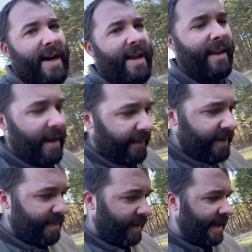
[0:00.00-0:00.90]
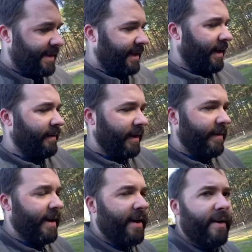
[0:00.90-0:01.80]
I love this place. I love
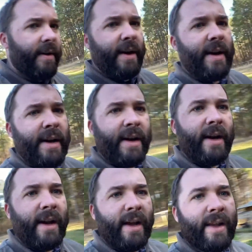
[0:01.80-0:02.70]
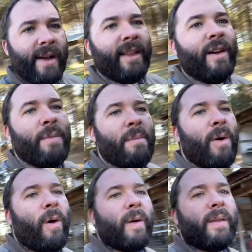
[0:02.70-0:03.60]
living here, and I love my
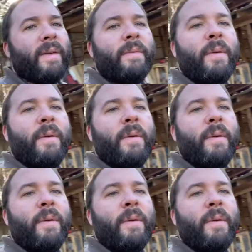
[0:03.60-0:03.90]
barn.